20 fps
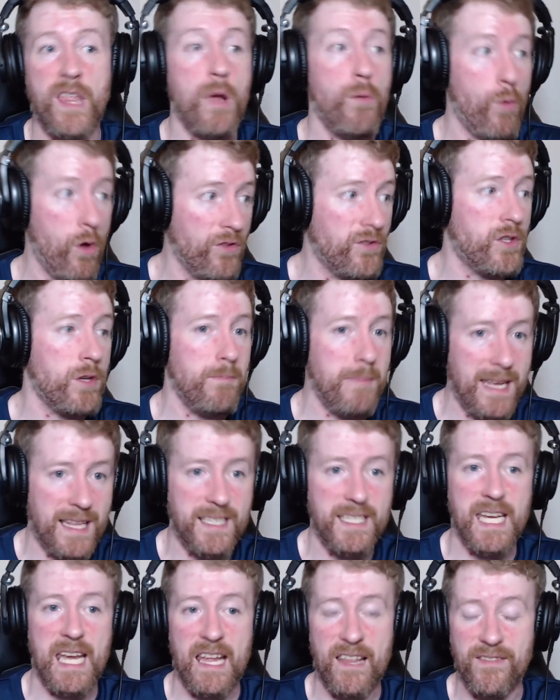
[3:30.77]
They want to
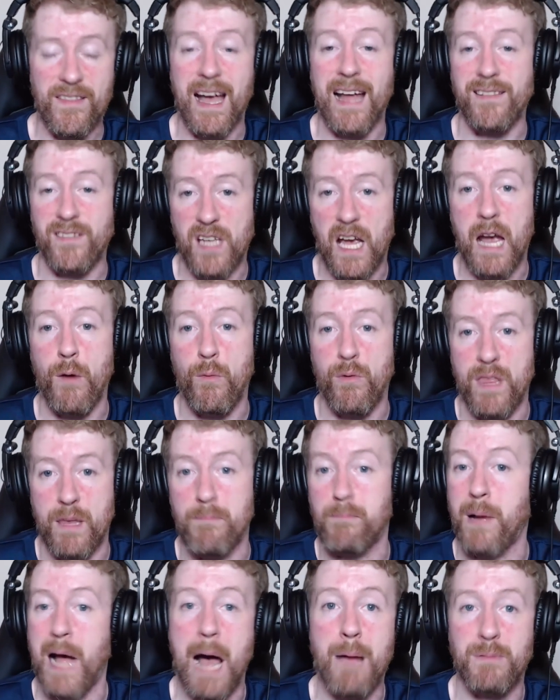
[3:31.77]
maintain that tie with
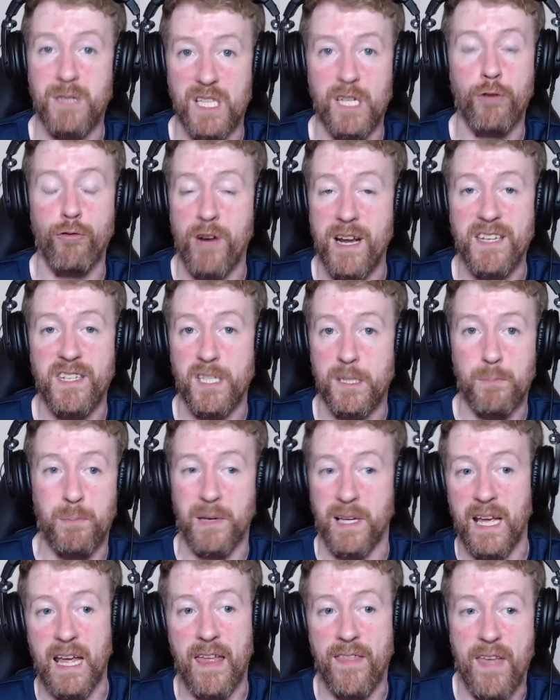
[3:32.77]
him, perhaps the greatest
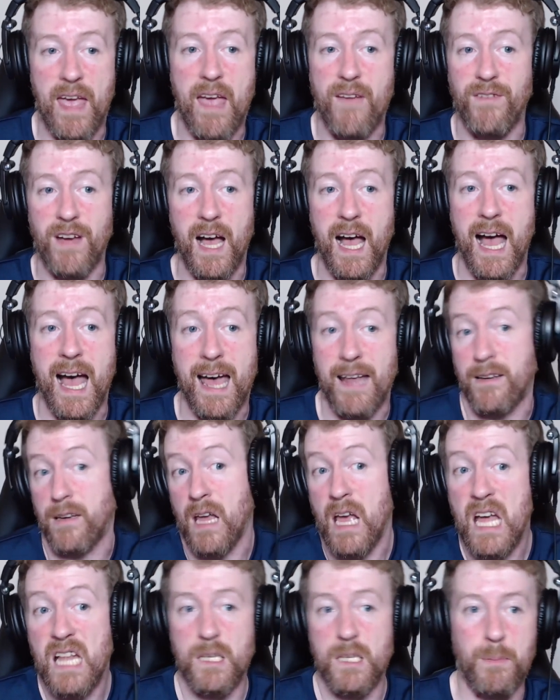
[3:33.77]
player they ever had,
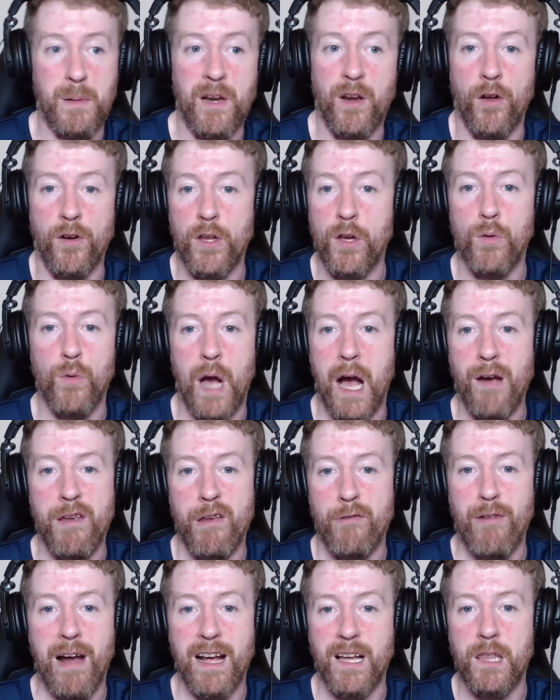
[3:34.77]
depending on who, how
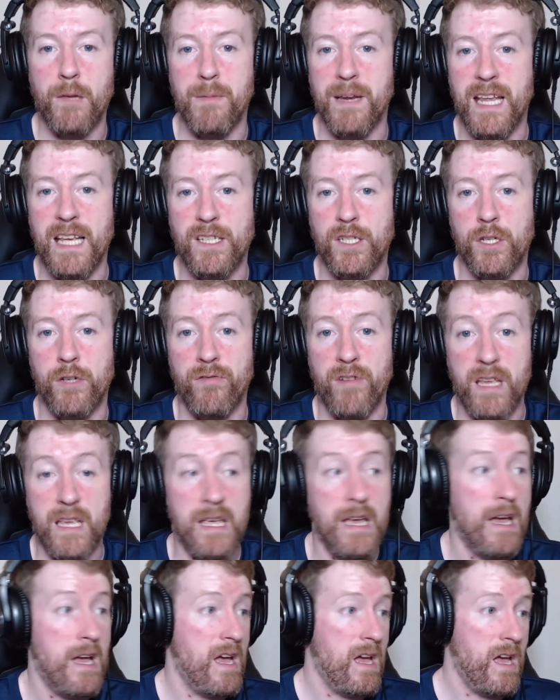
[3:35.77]
you rank them in
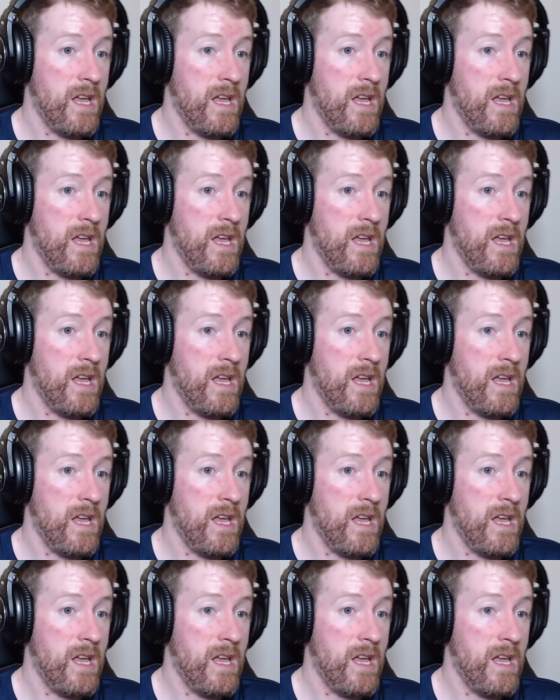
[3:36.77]
history.